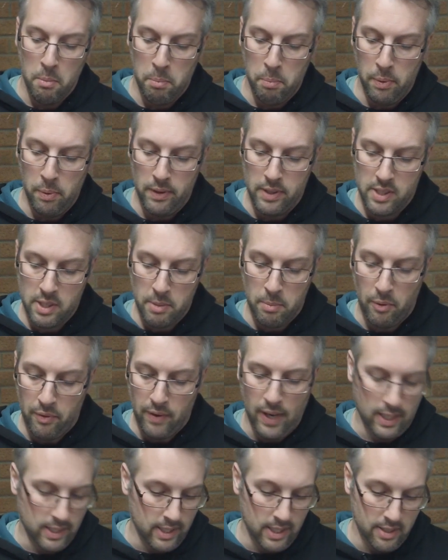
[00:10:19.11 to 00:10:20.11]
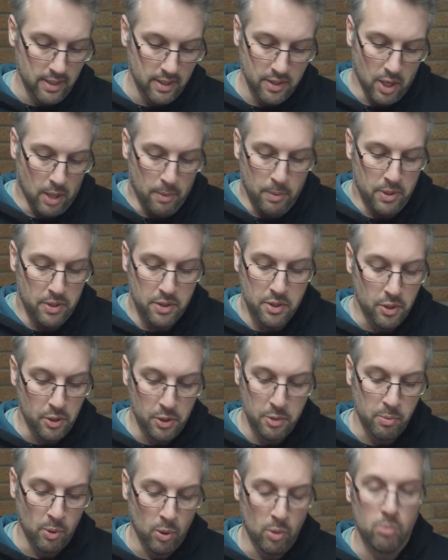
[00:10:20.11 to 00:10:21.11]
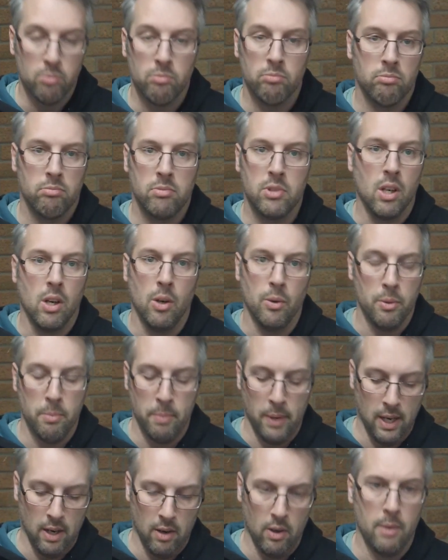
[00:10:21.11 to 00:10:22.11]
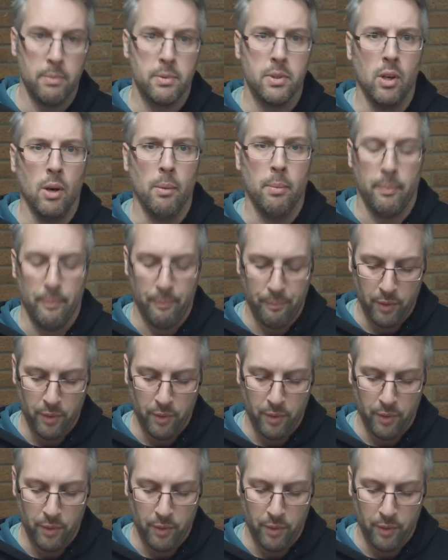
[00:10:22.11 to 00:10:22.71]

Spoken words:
but the simple fact is the turbos are too small to hold the power up top.